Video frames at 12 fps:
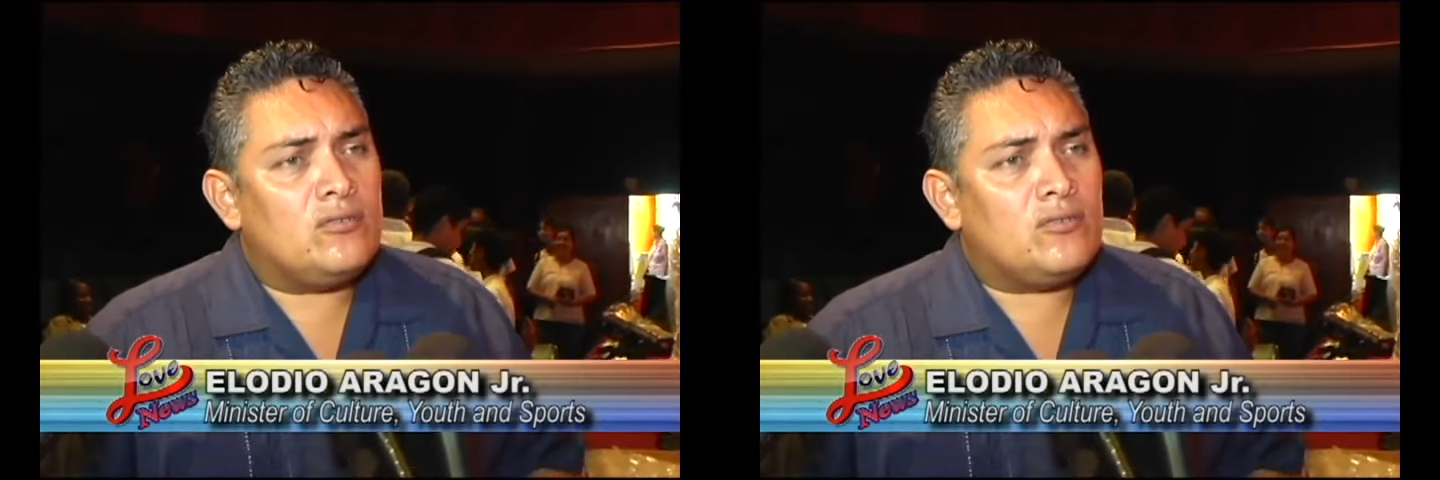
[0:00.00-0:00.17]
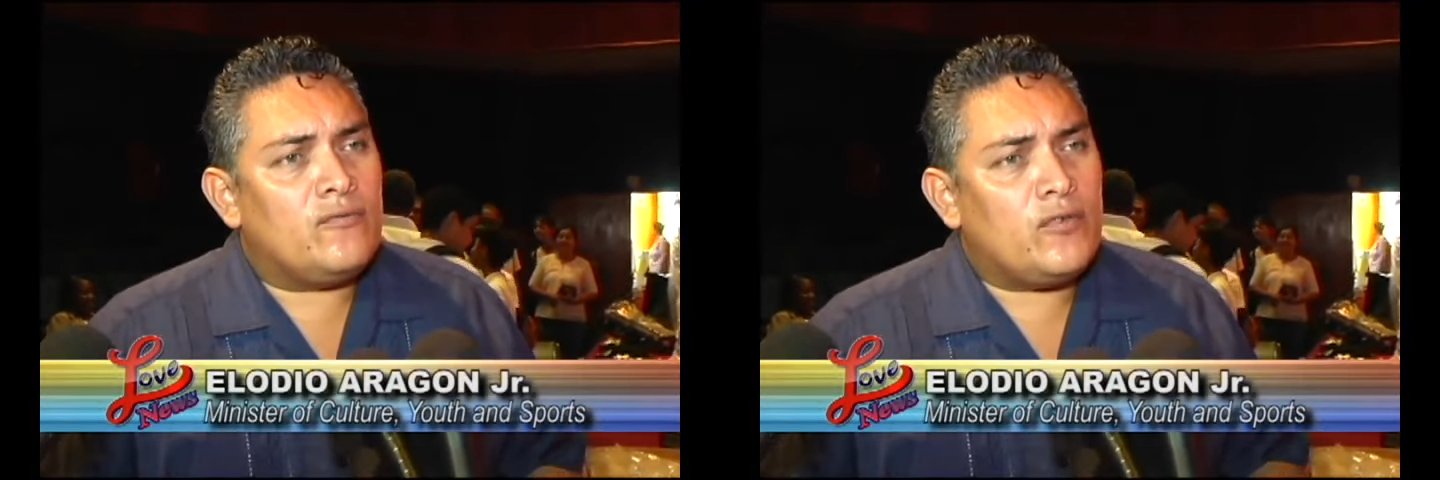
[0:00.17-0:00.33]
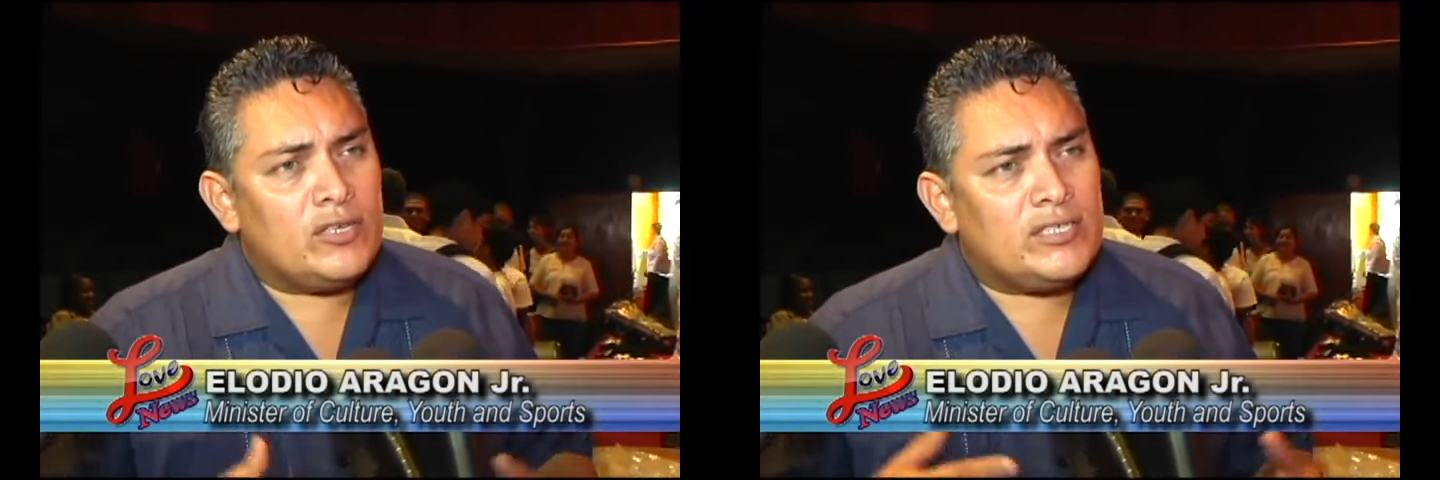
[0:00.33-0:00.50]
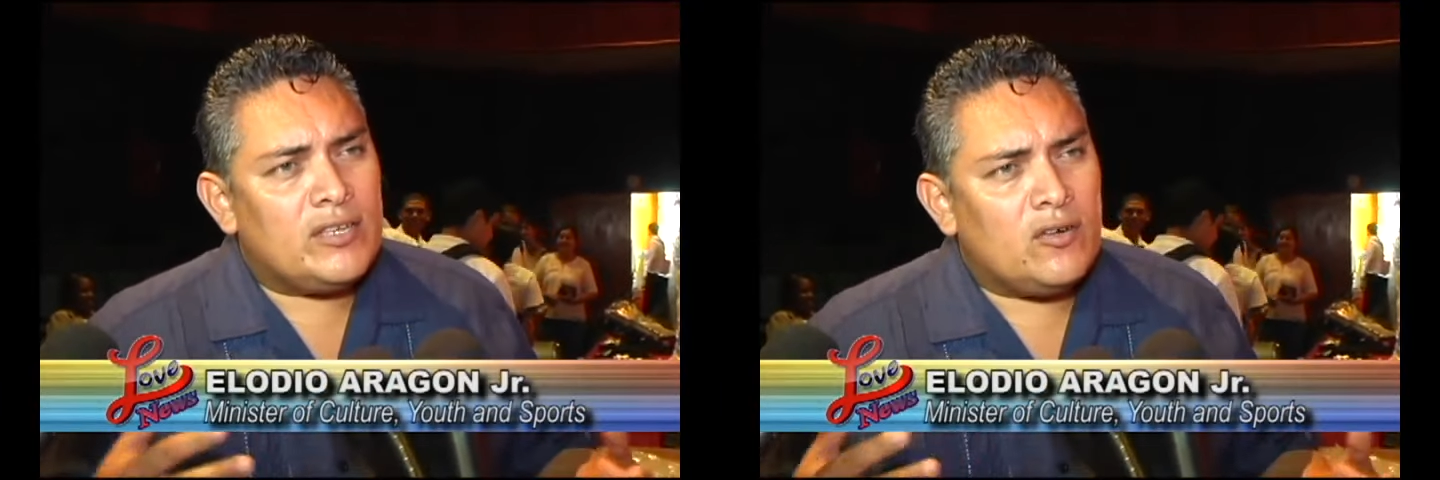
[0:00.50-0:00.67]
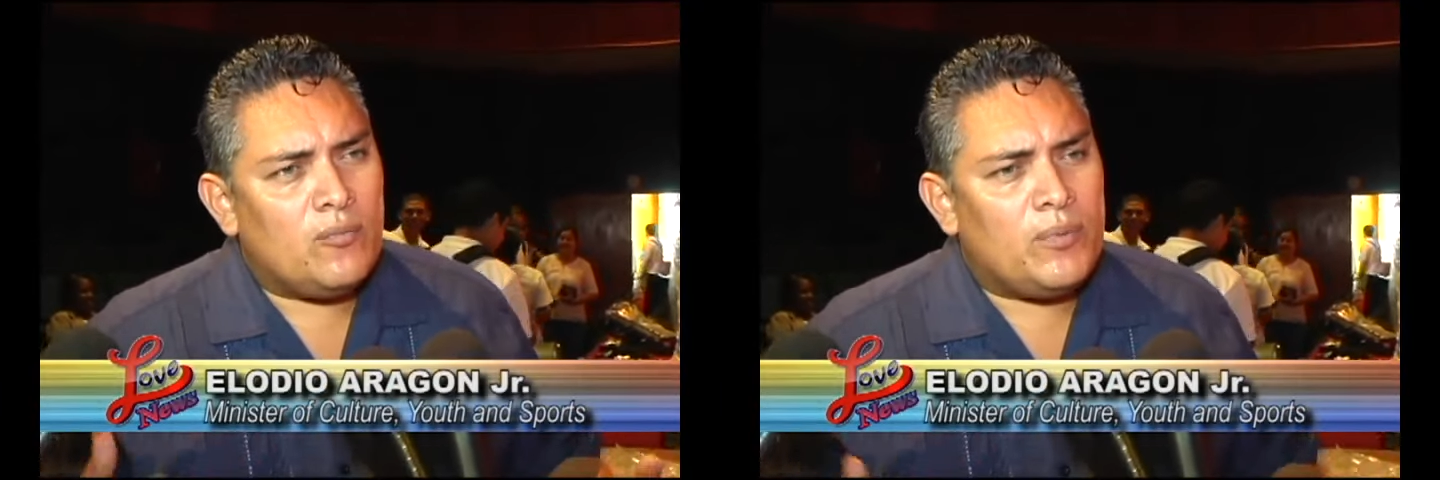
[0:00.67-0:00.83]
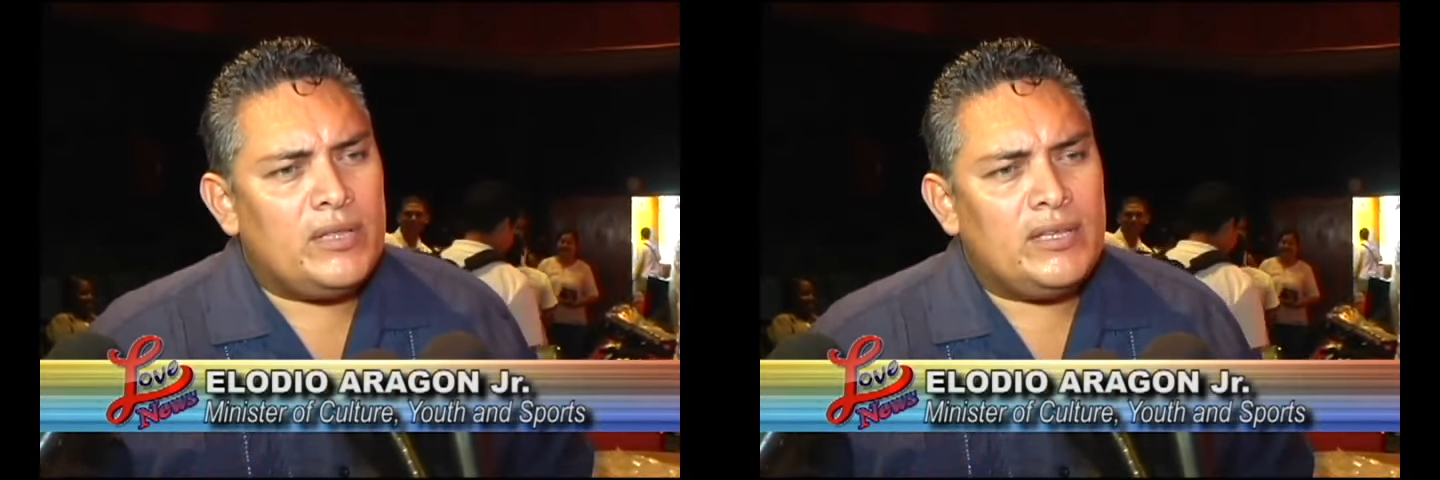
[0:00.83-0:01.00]
or, to voice
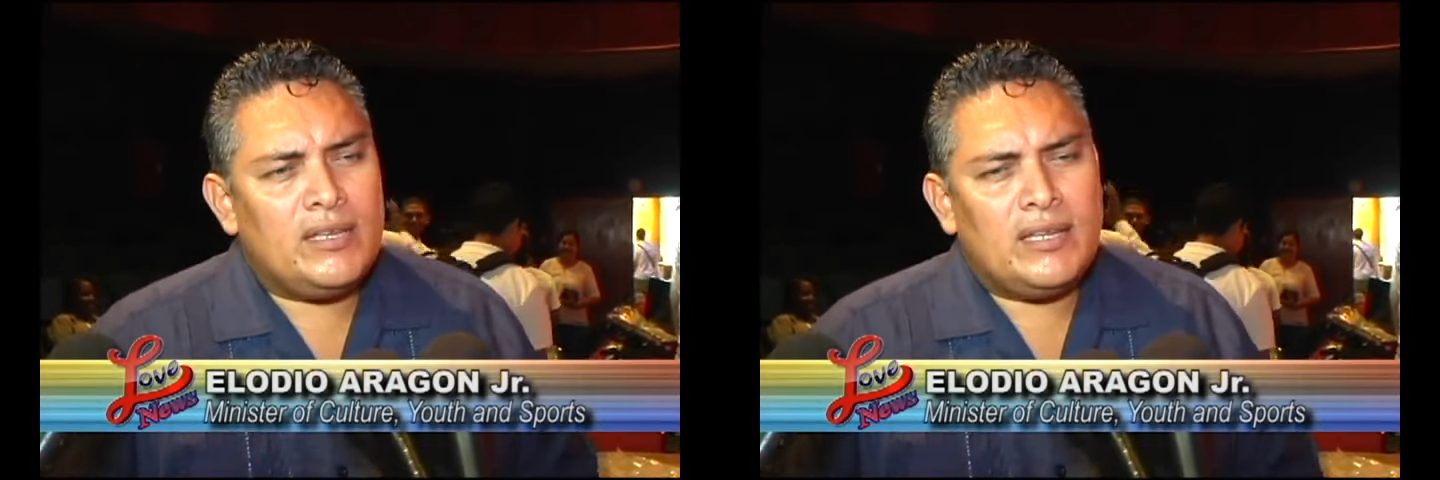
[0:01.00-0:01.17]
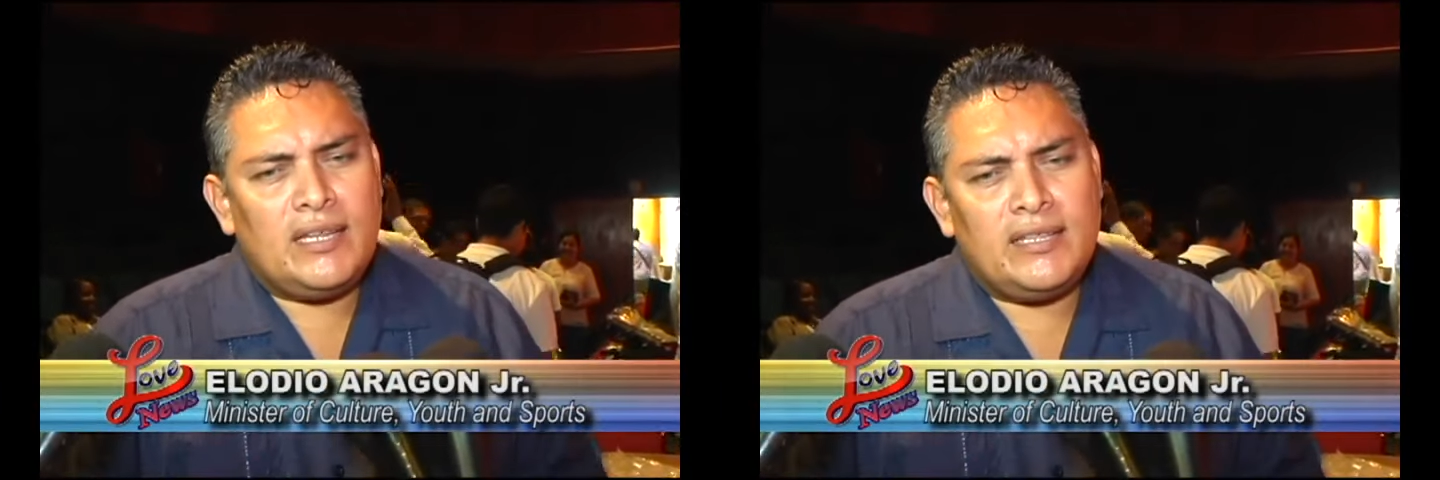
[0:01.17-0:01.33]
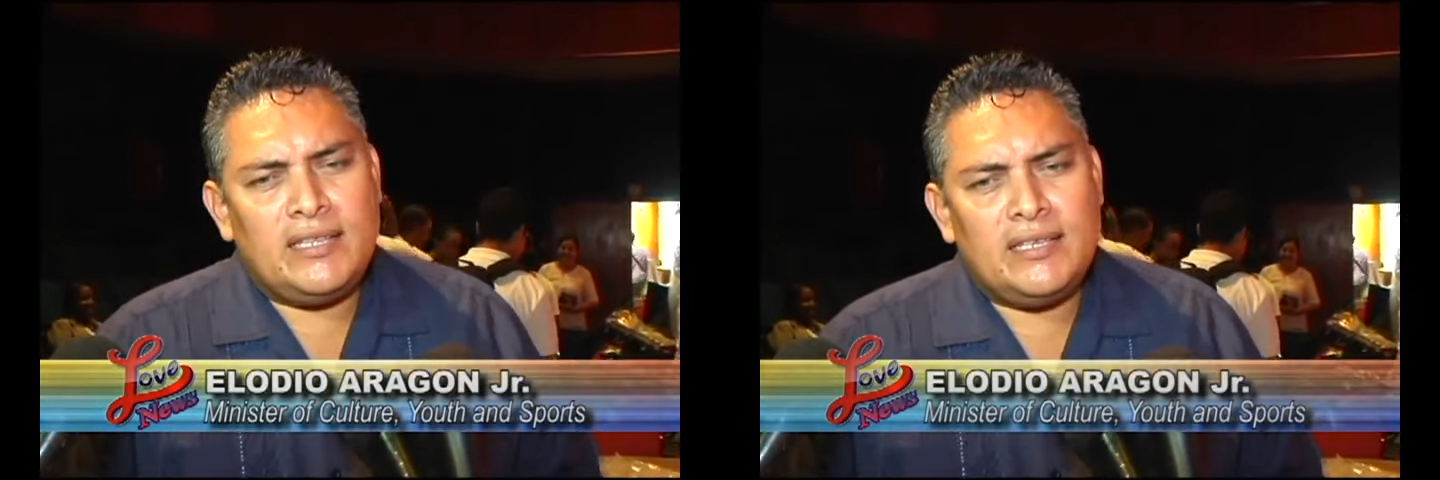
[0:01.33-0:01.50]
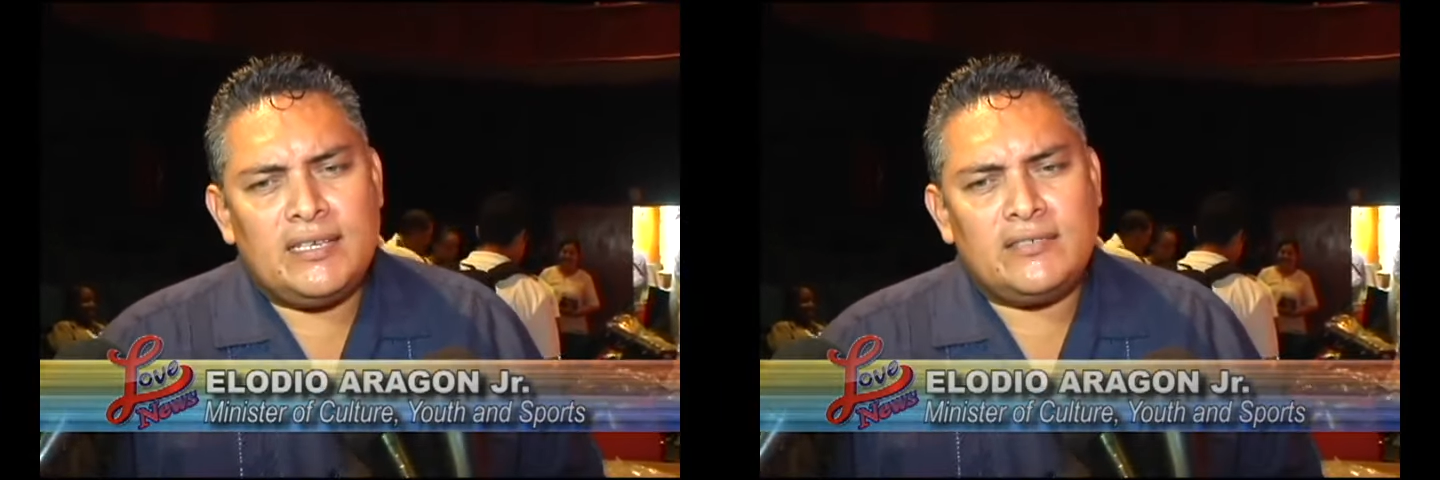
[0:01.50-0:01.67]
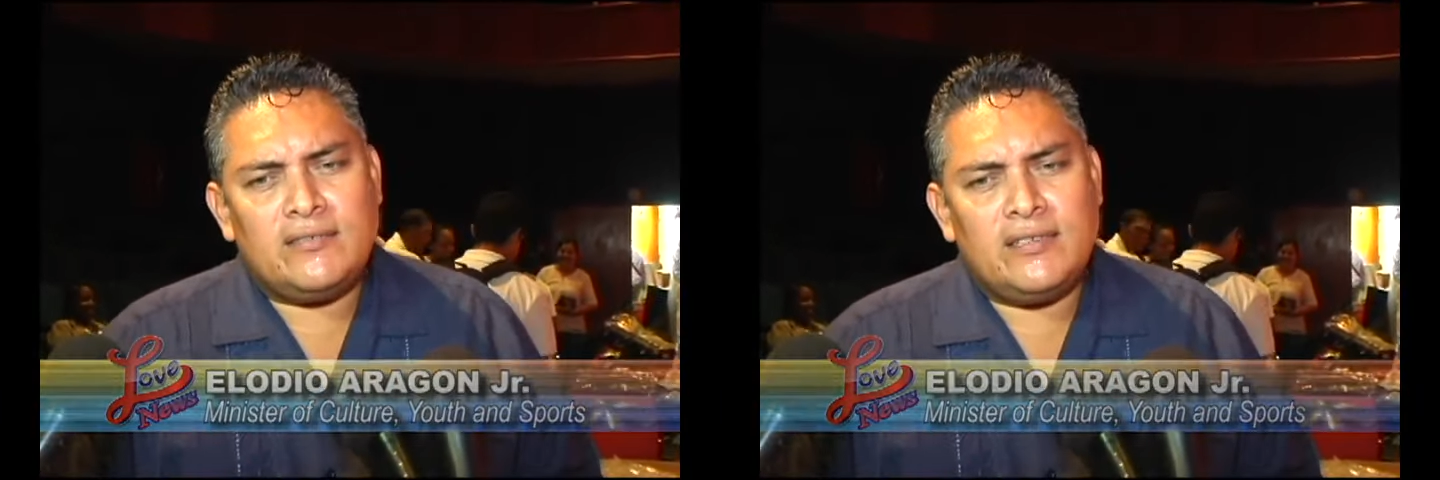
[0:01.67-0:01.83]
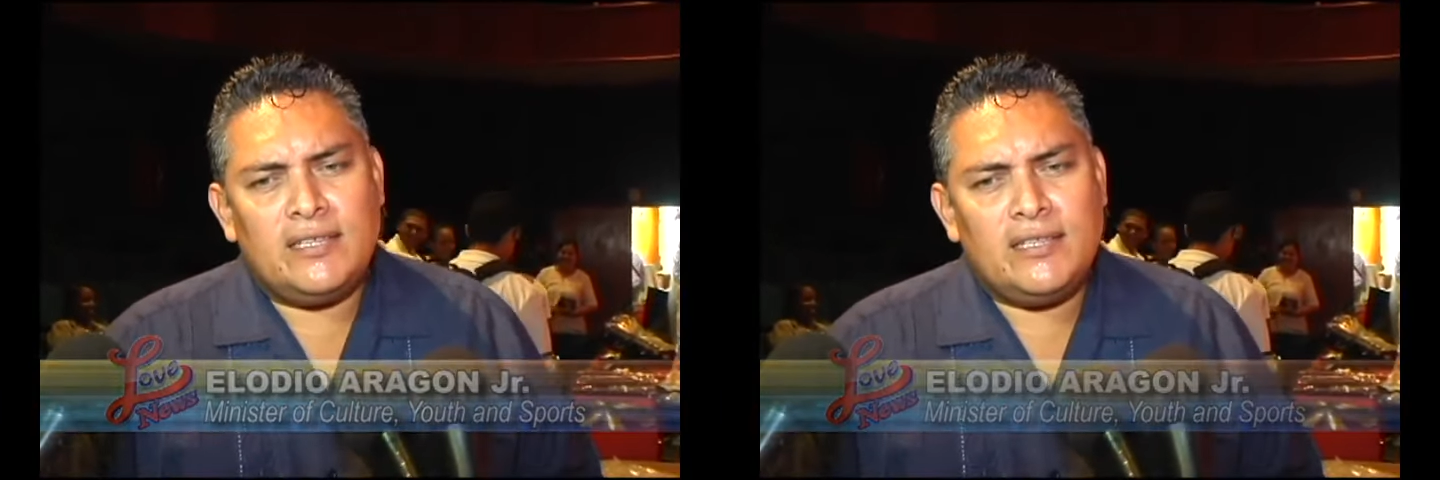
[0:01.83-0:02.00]
their opinion. And I think
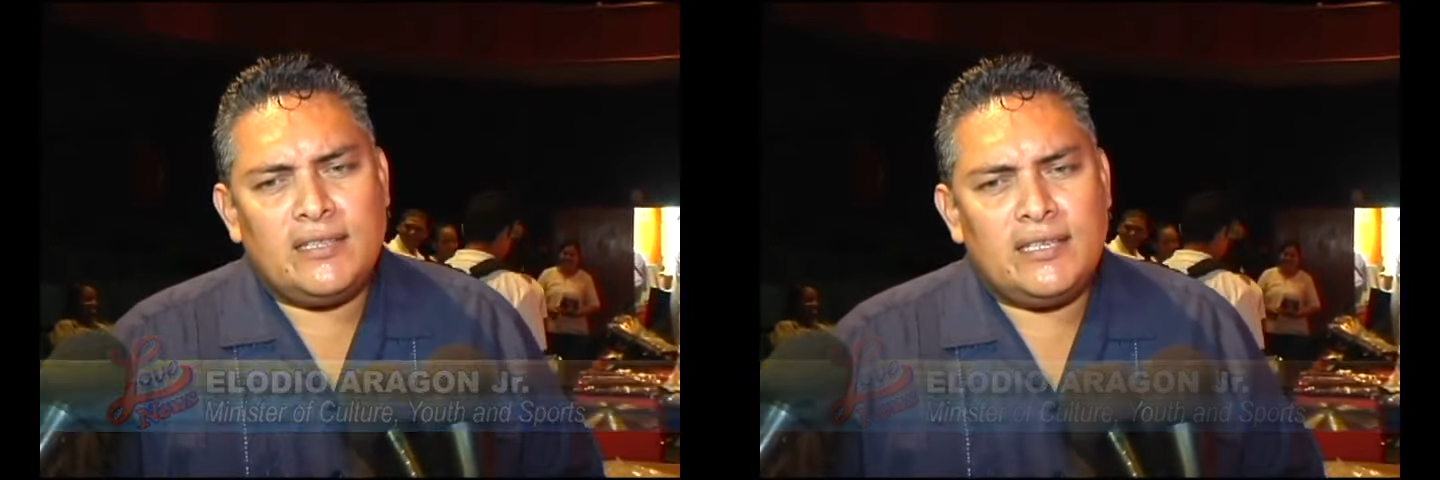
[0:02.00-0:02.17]
yesterday